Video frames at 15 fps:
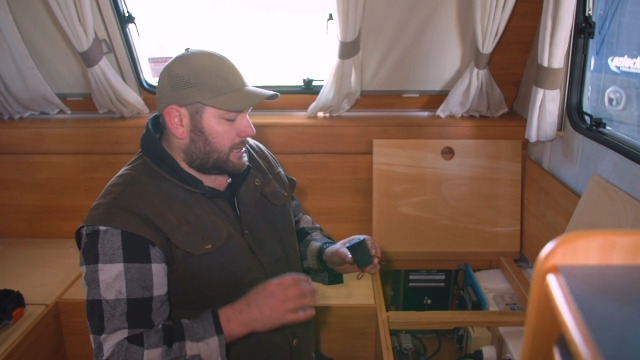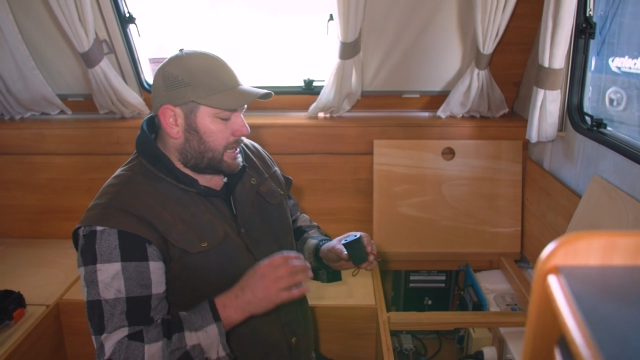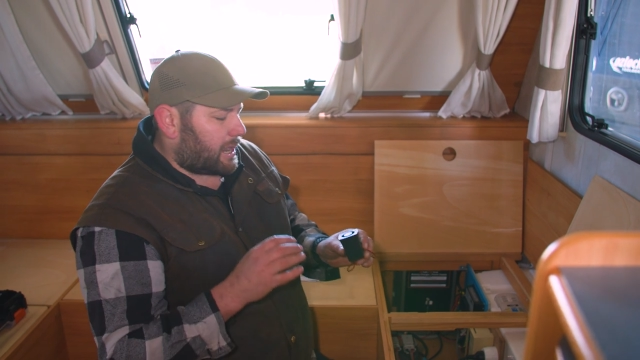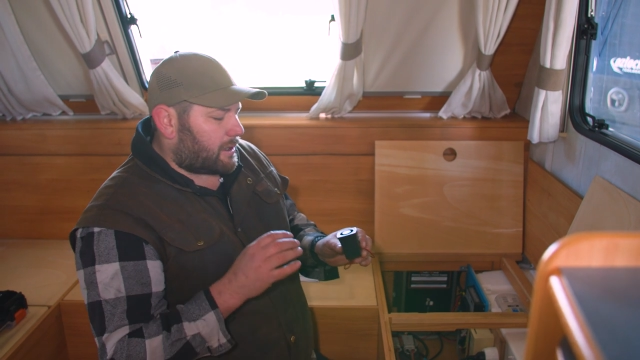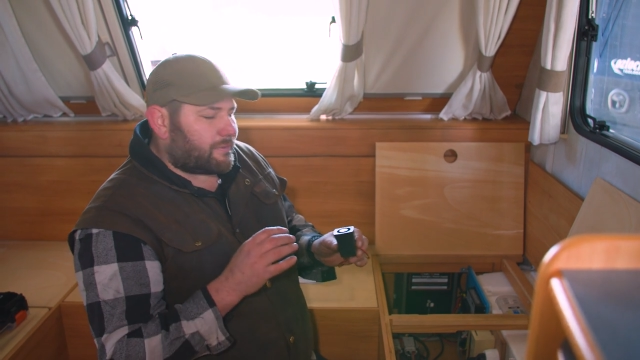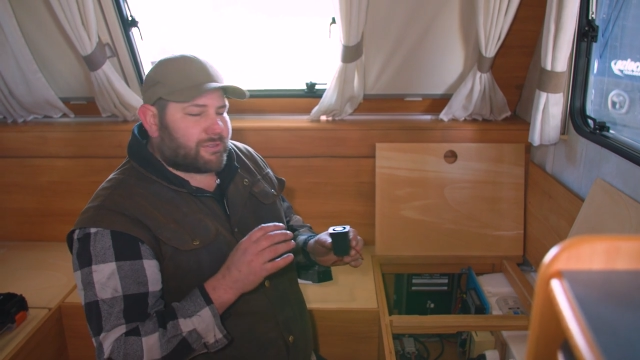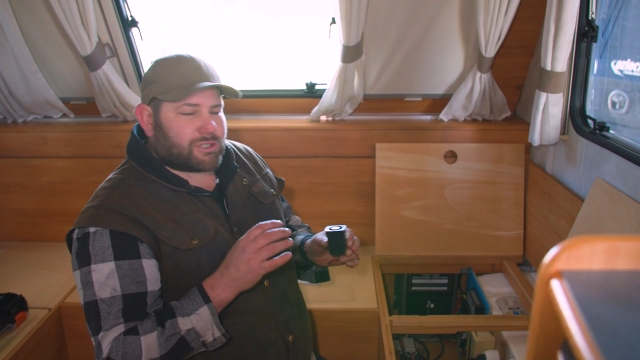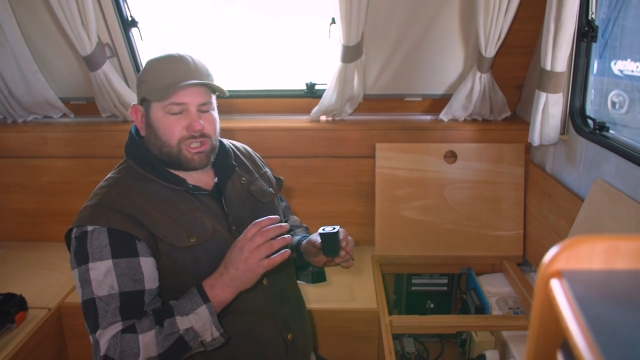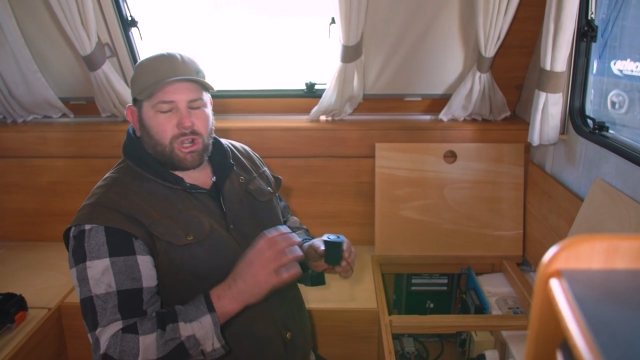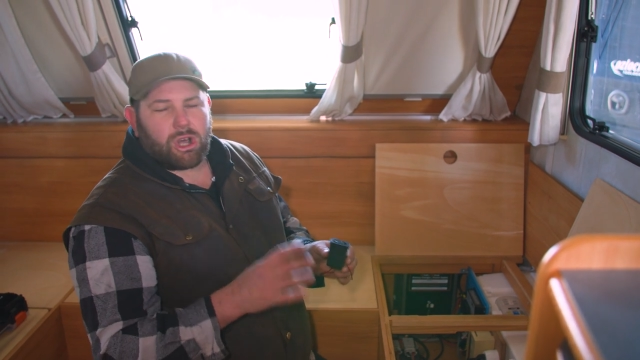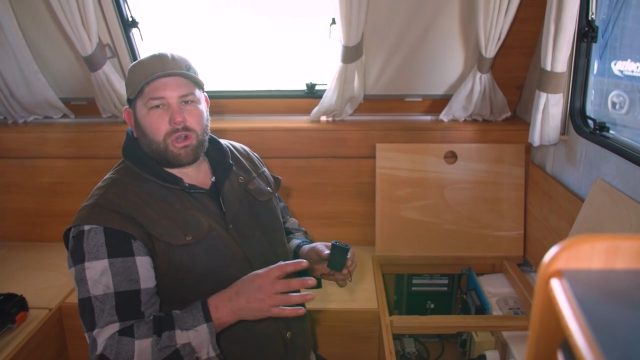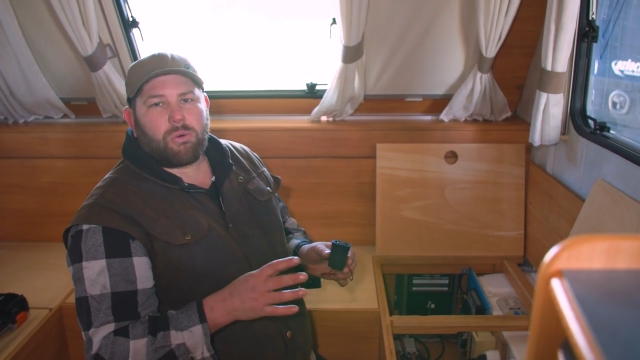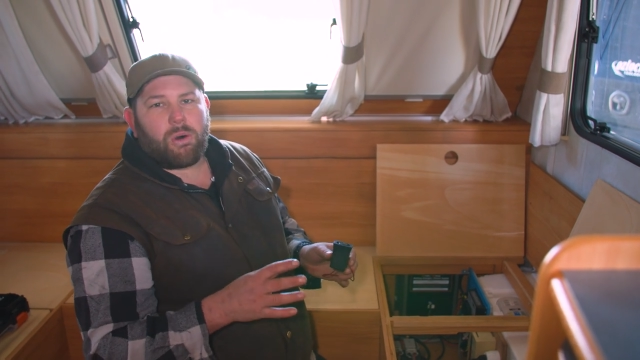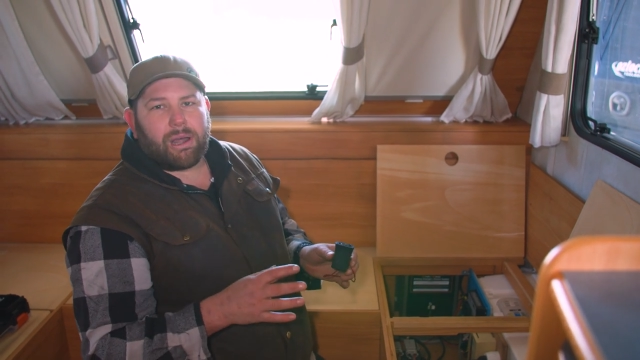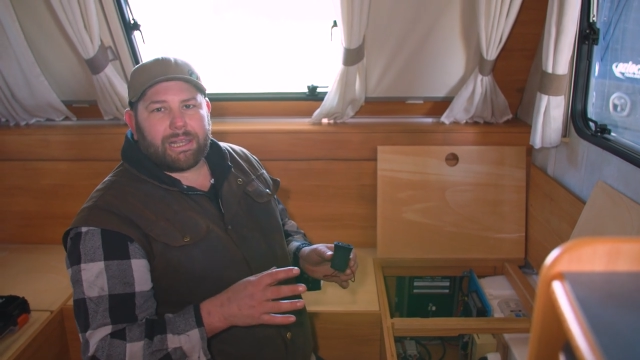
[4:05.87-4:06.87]
Now if it's
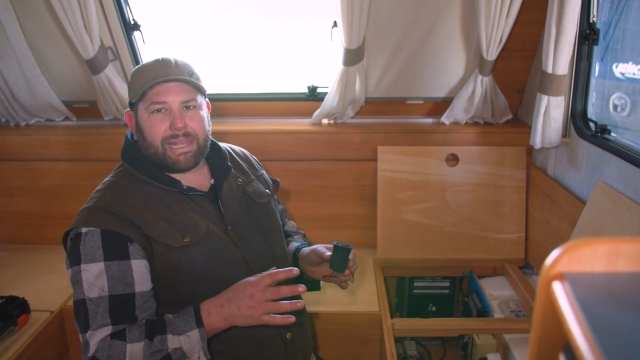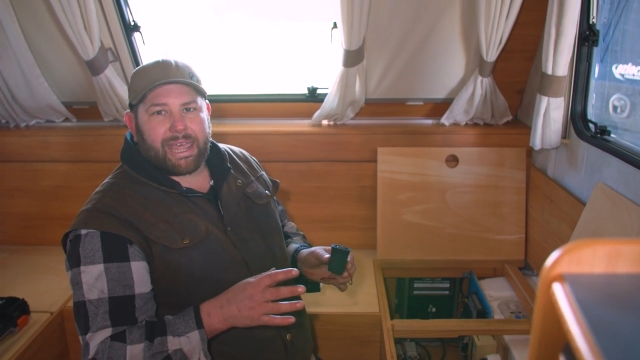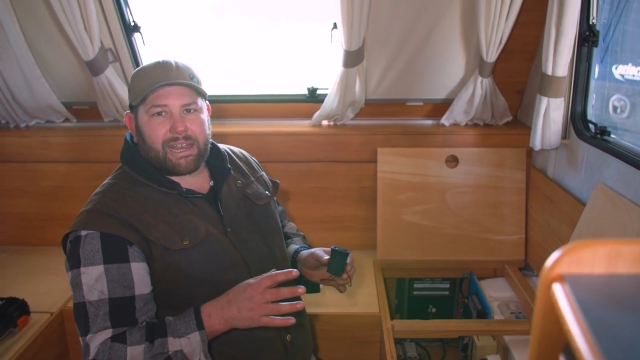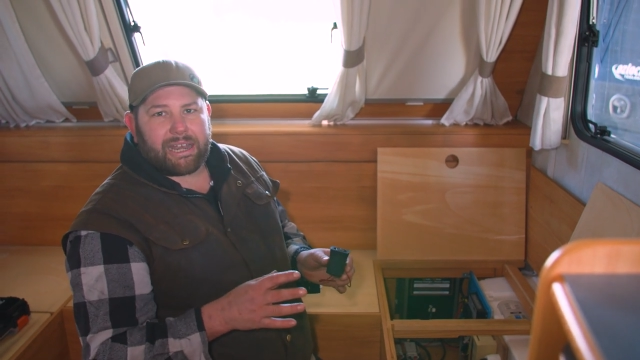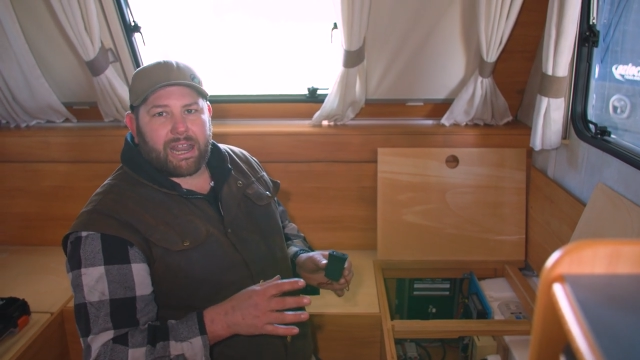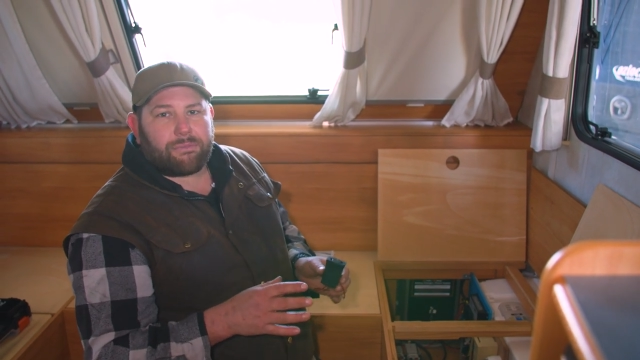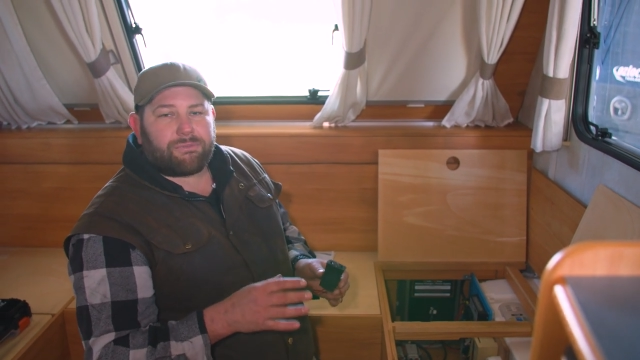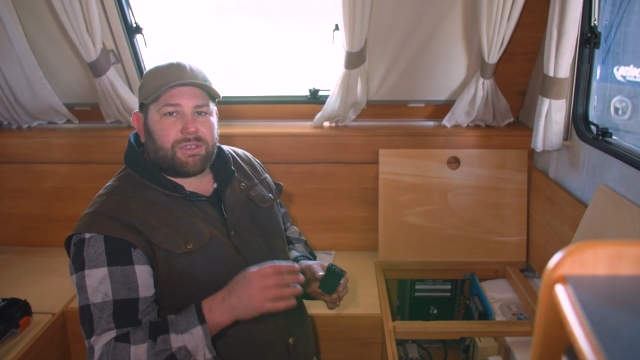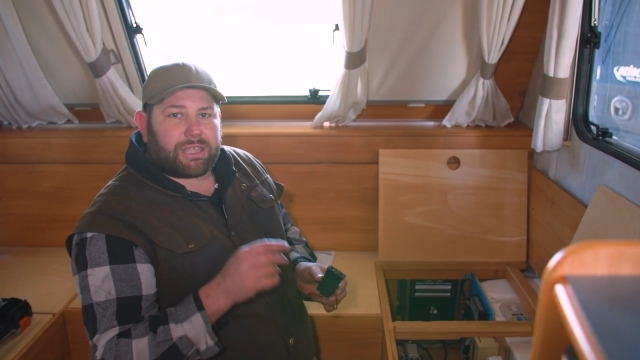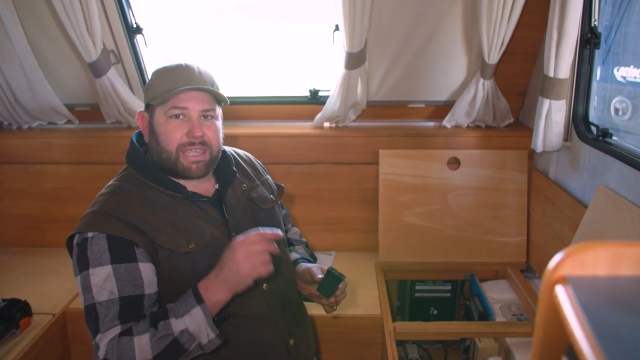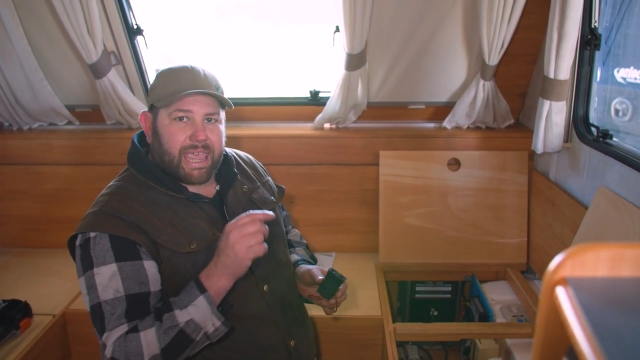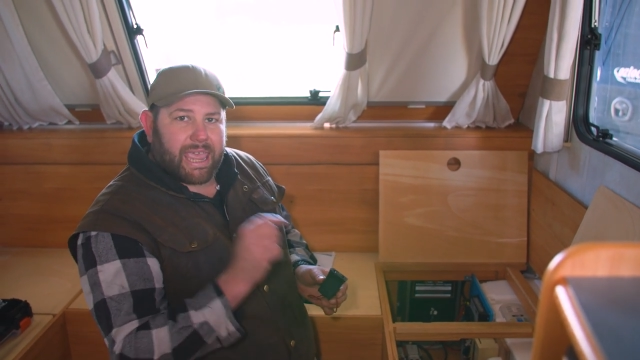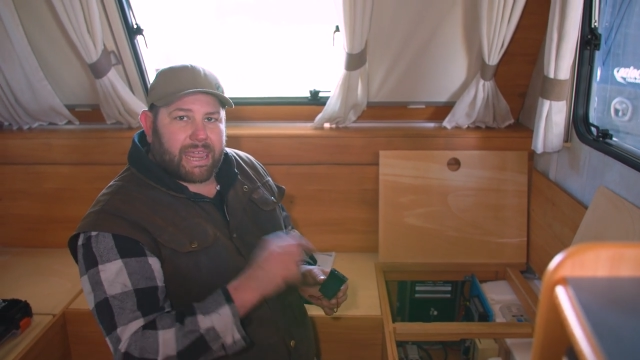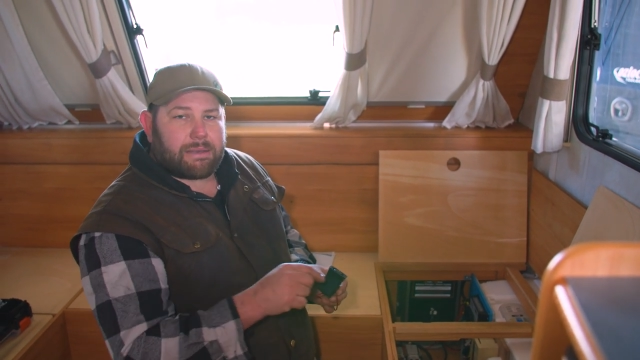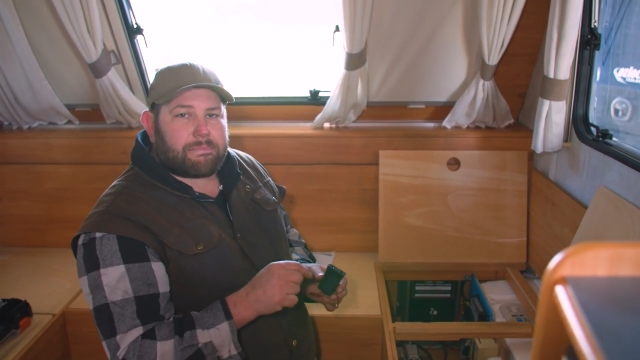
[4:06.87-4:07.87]
not quite loud enough, you
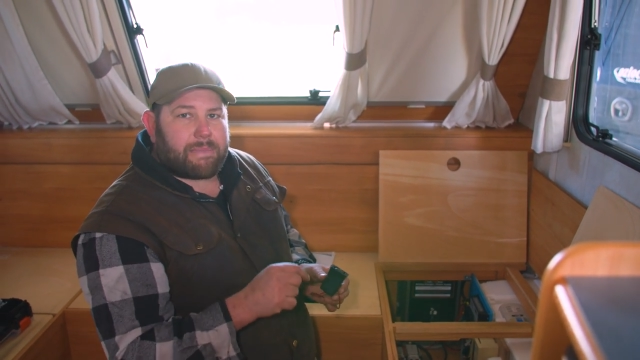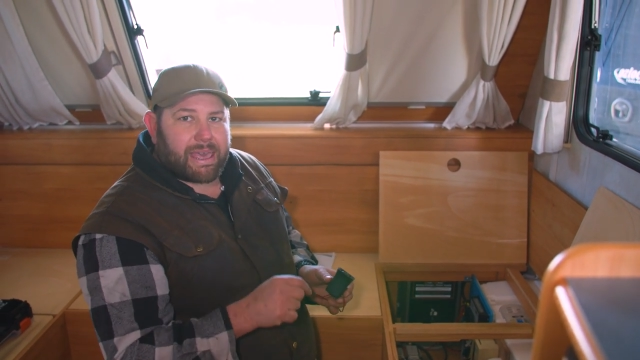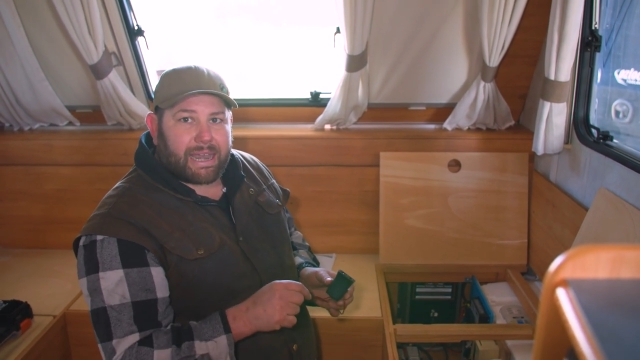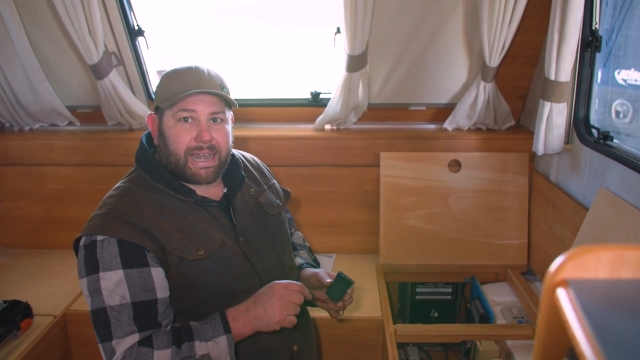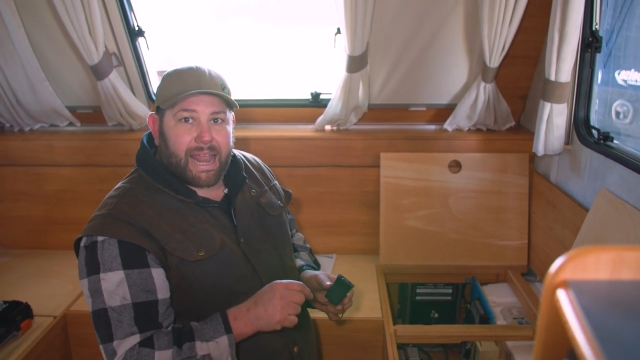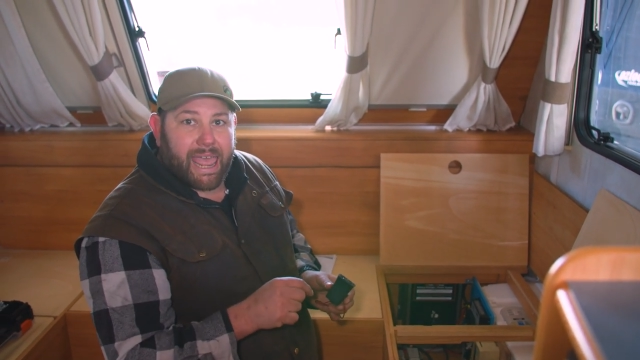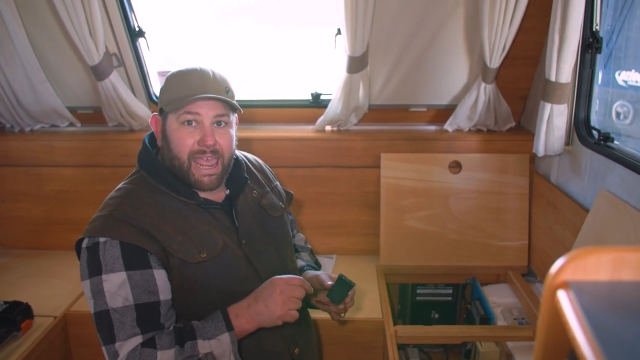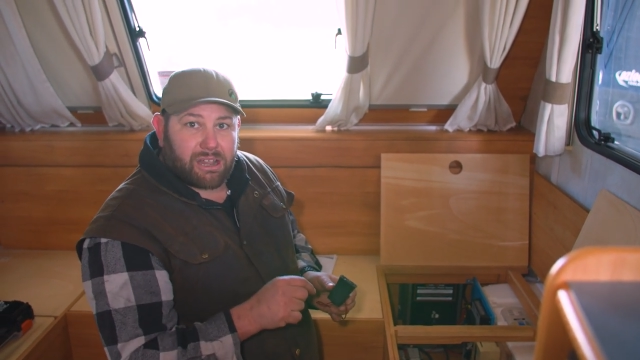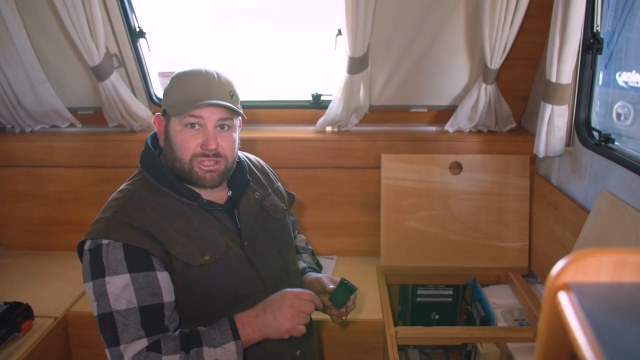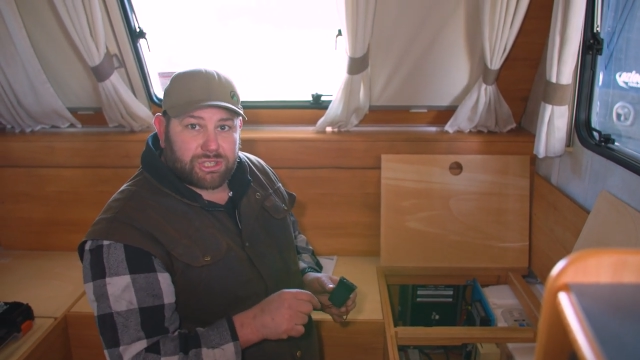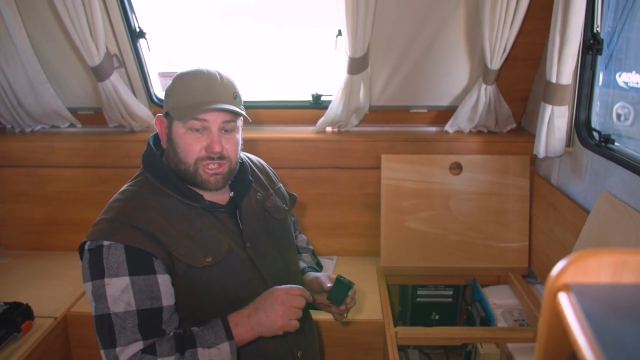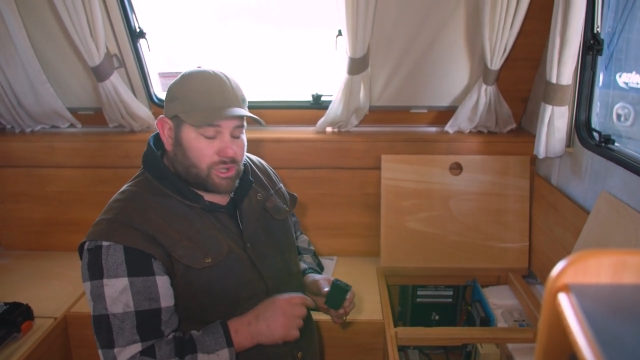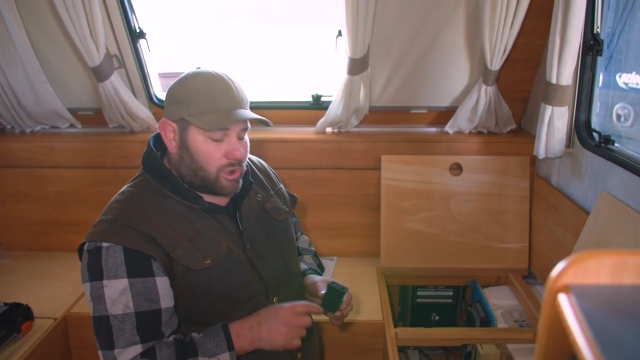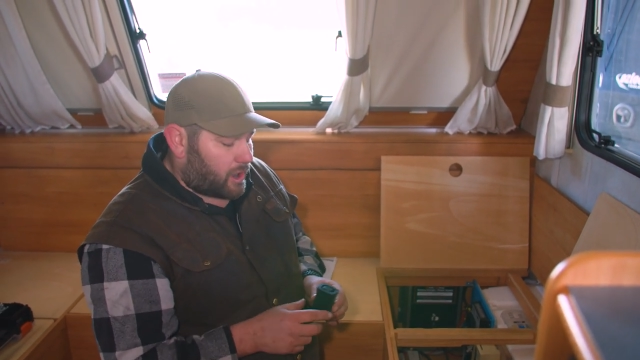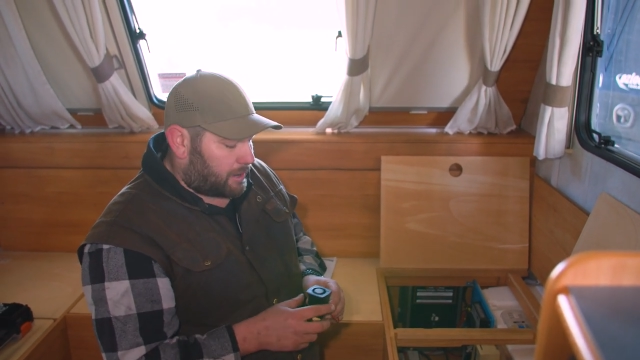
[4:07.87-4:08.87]
can mount it
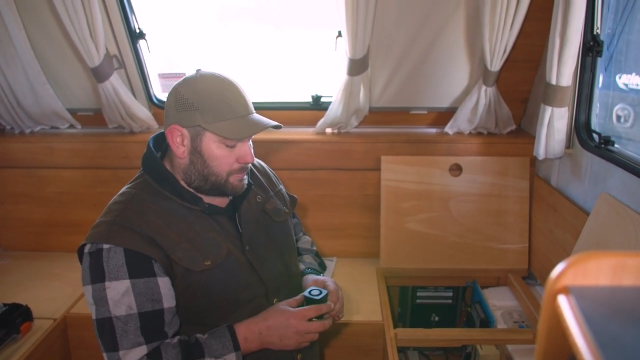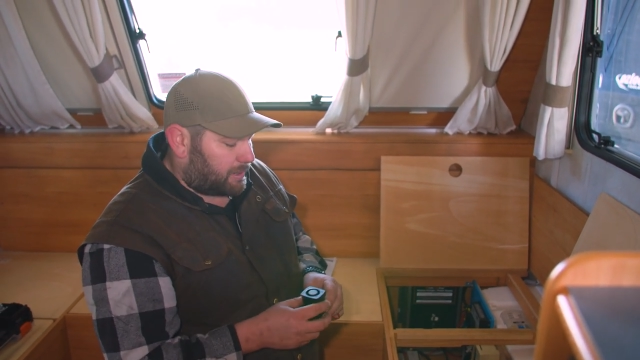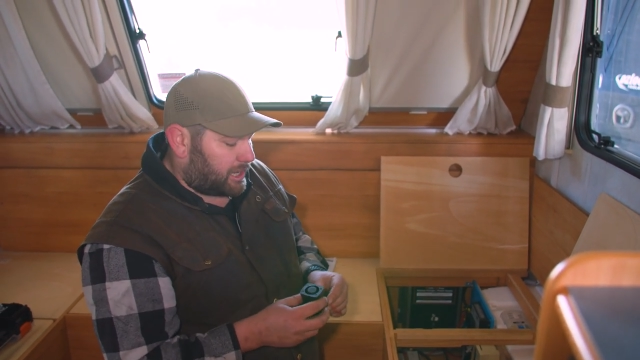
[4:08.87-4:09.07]
outside,